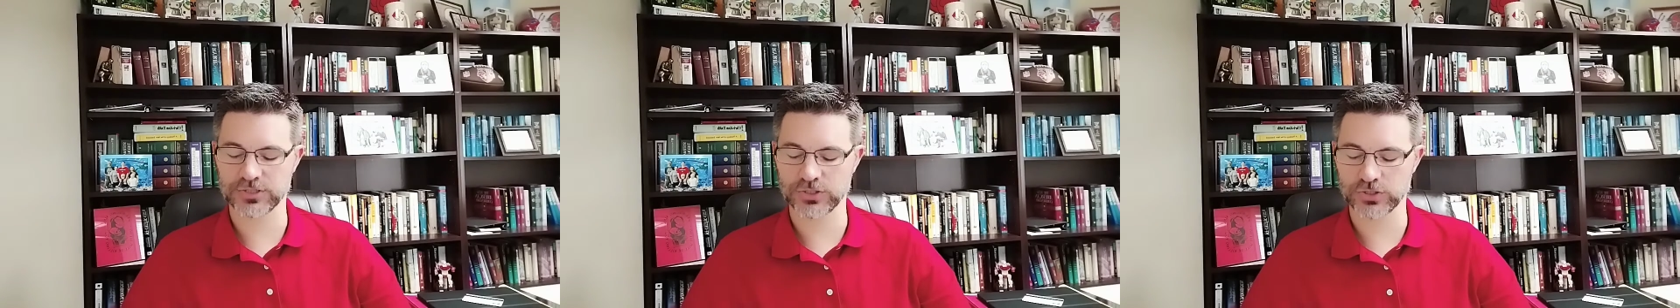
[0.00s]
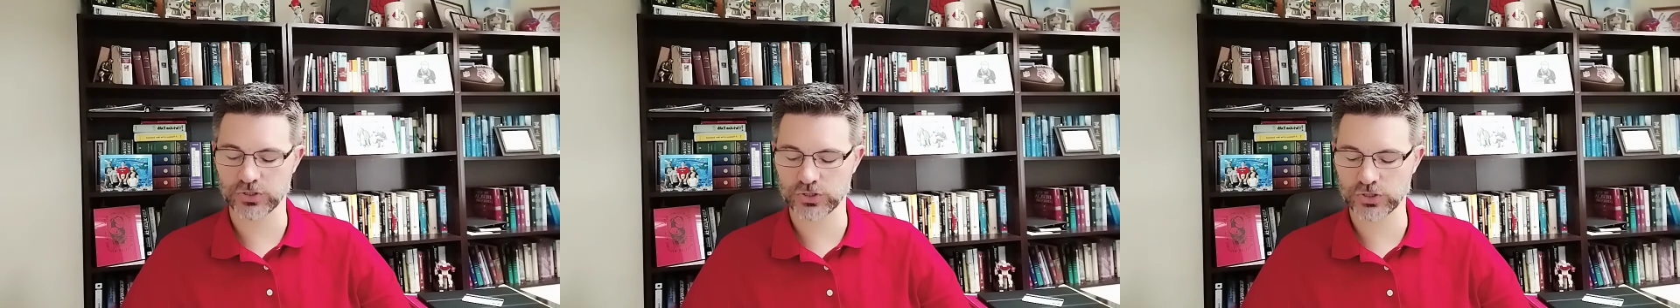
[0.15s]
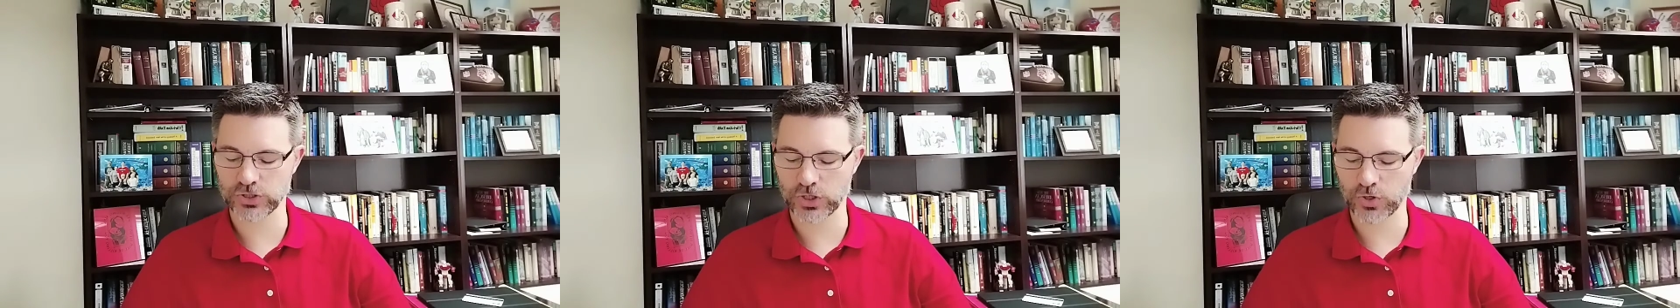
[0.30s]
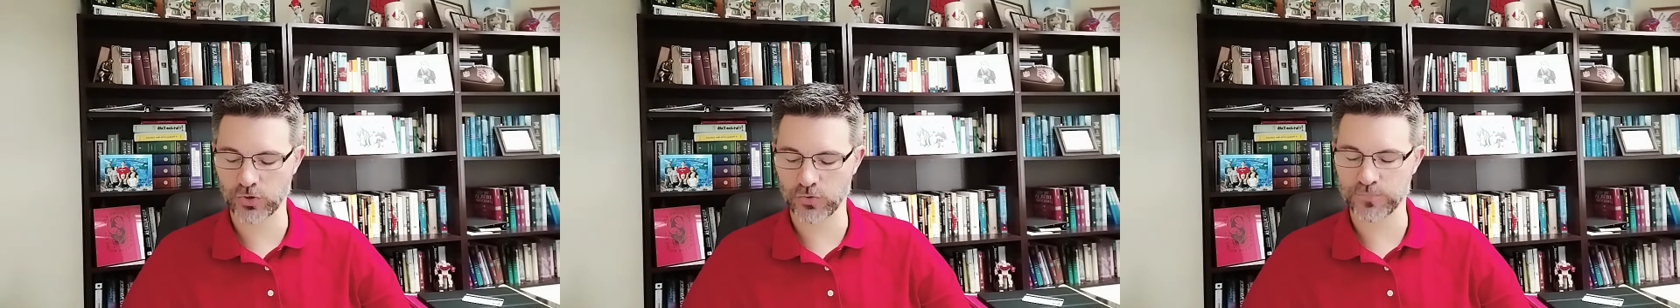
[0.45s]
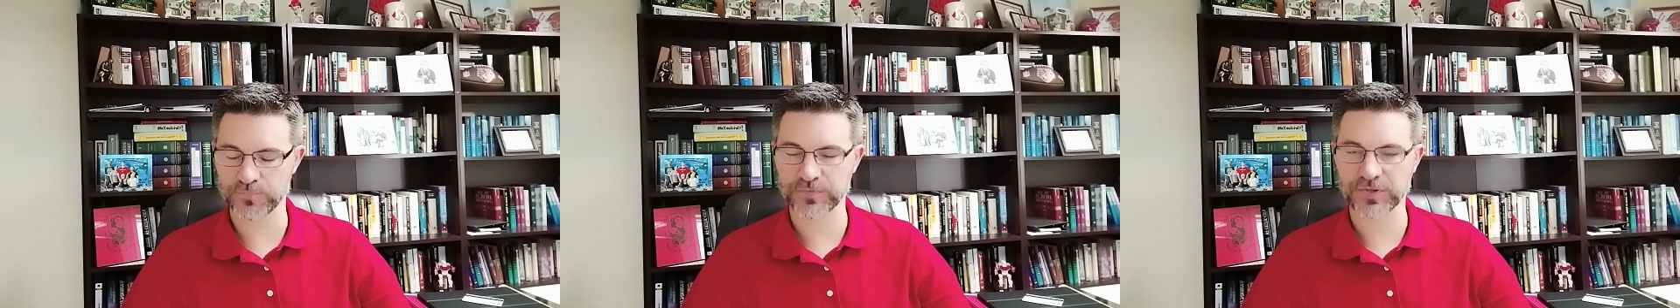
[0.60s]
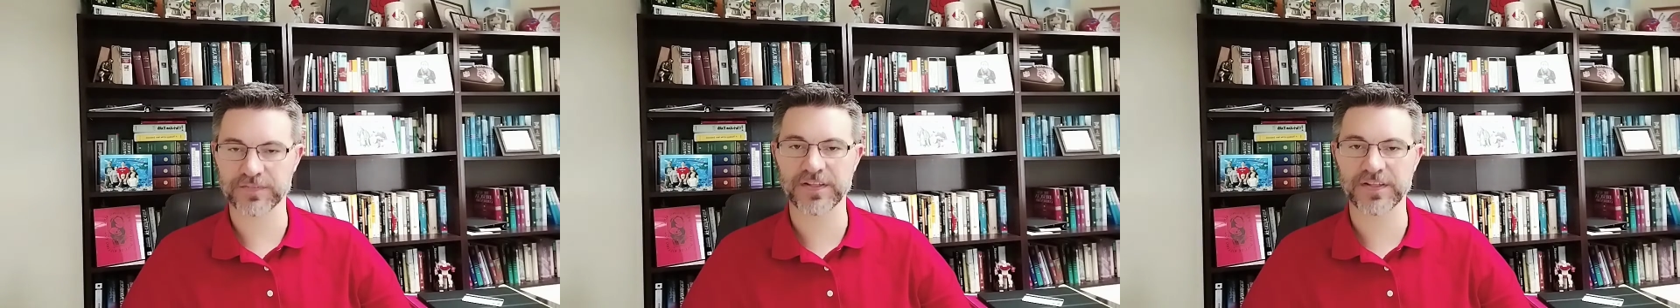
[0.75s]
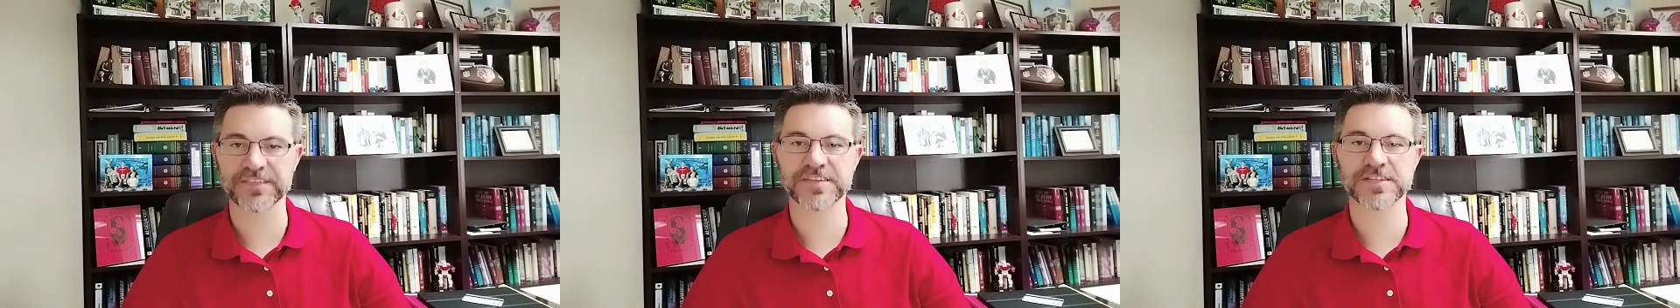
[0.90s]
And so
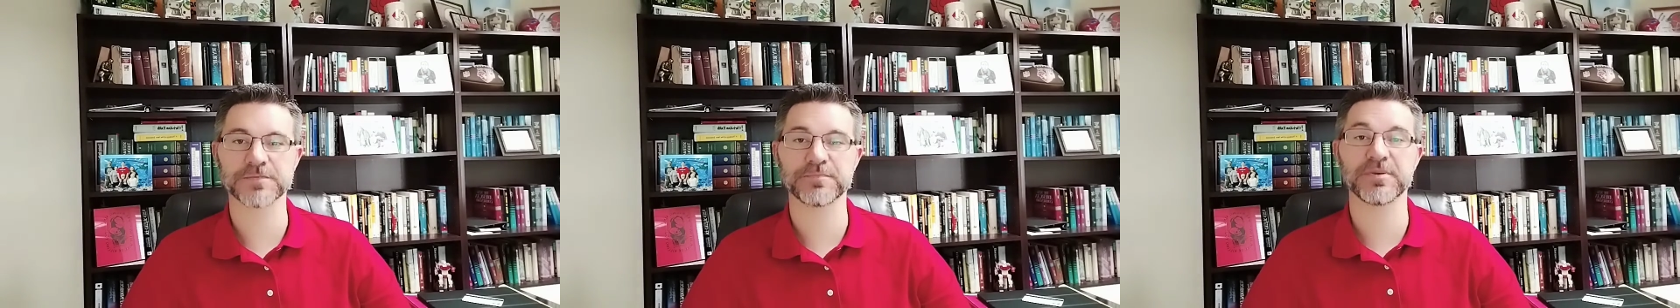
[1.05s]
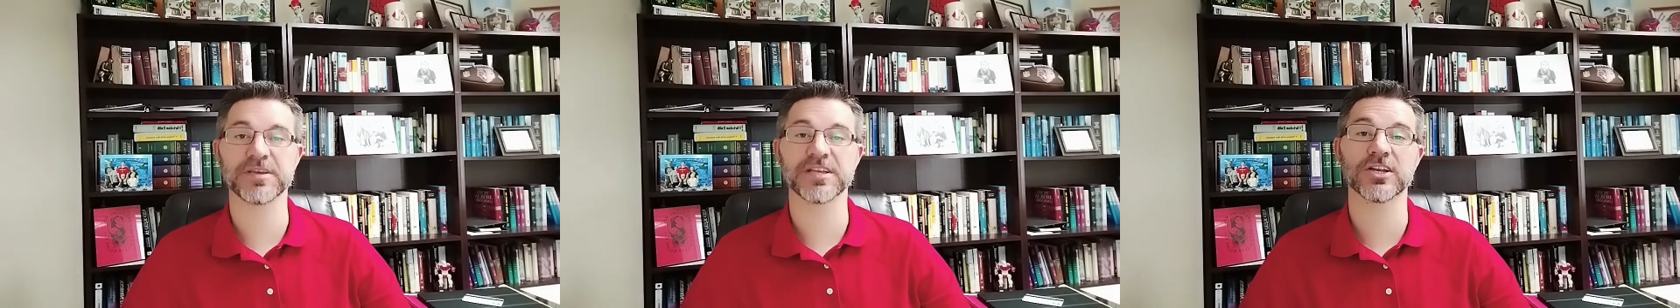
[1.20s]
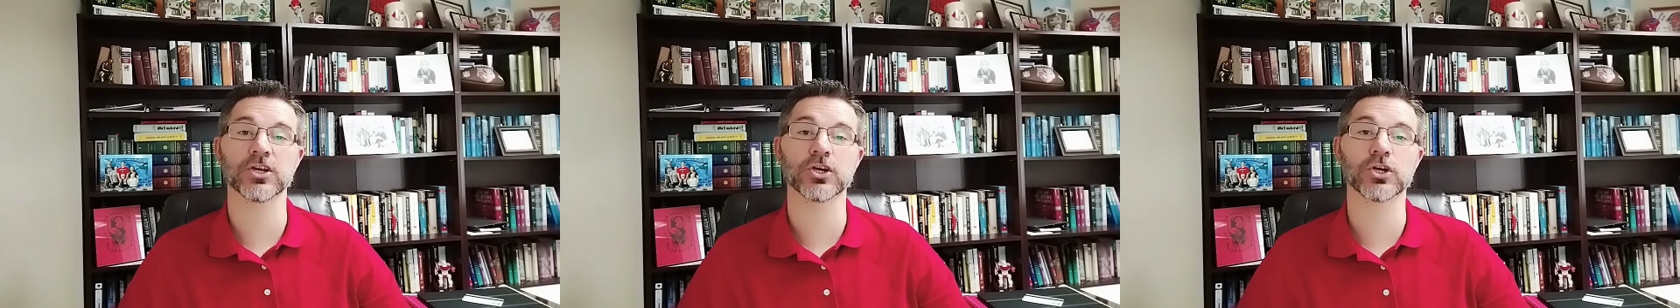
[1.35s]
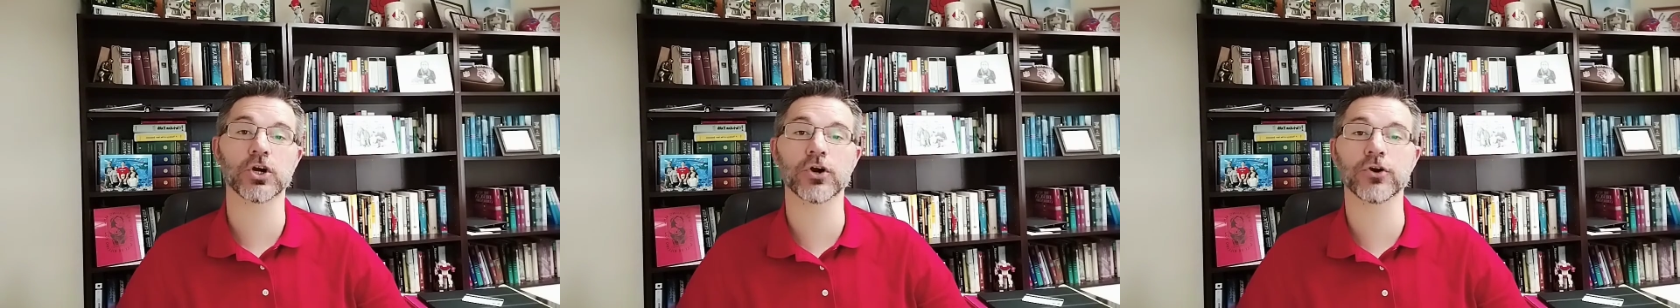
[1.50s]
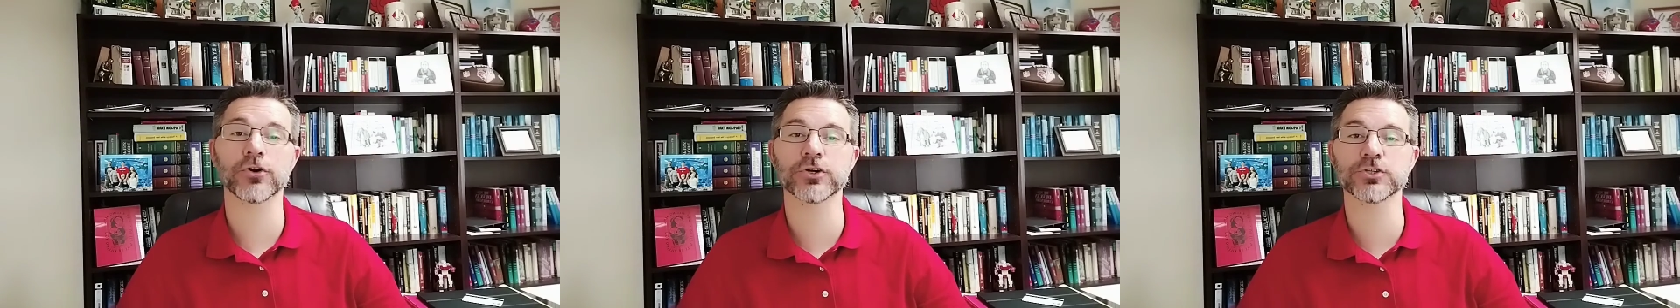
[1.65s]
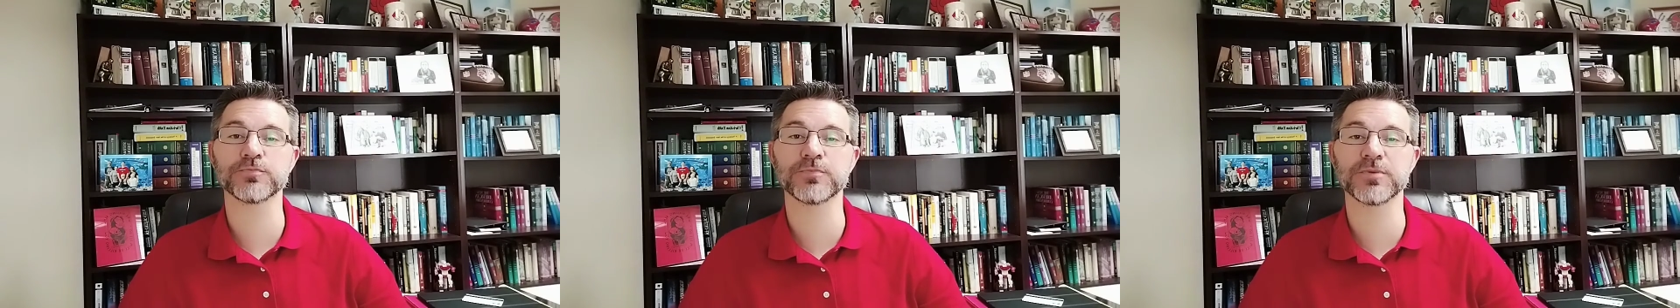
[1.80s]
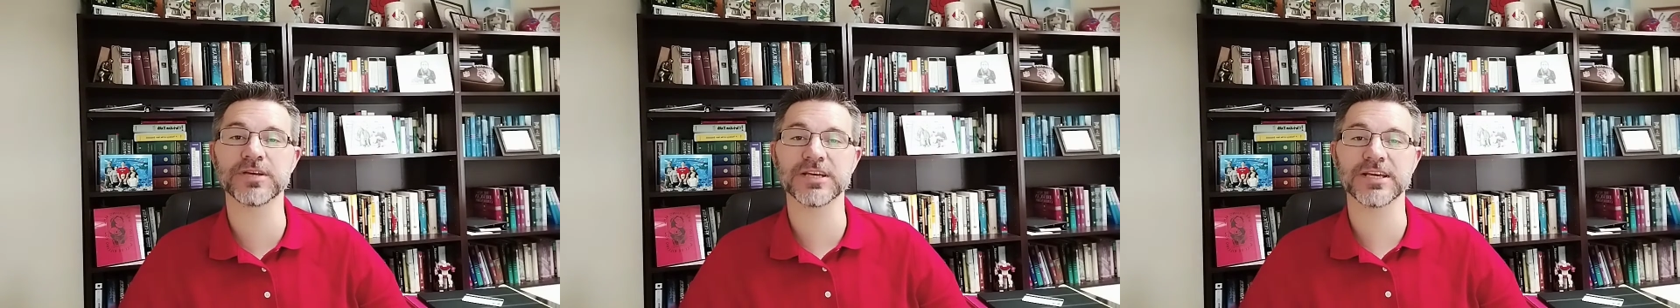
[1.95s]
let this be an
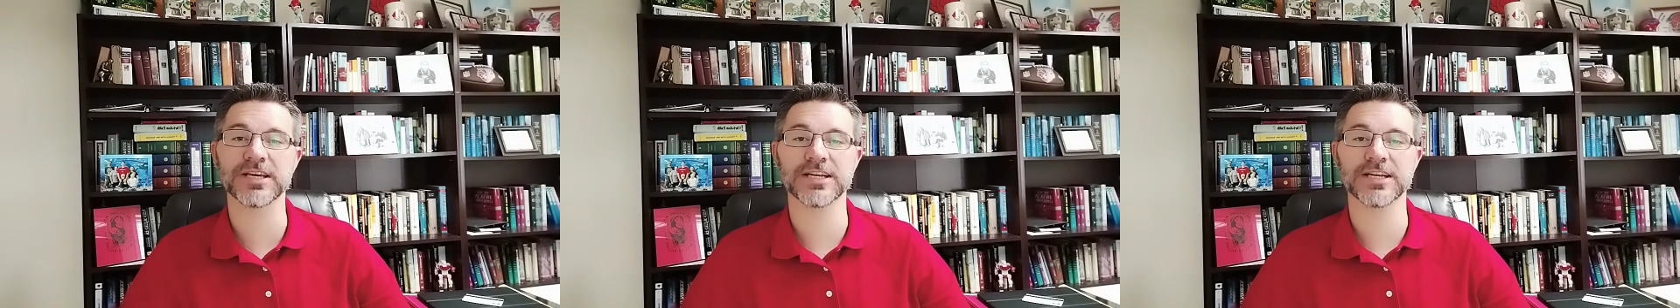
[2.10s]
encouragement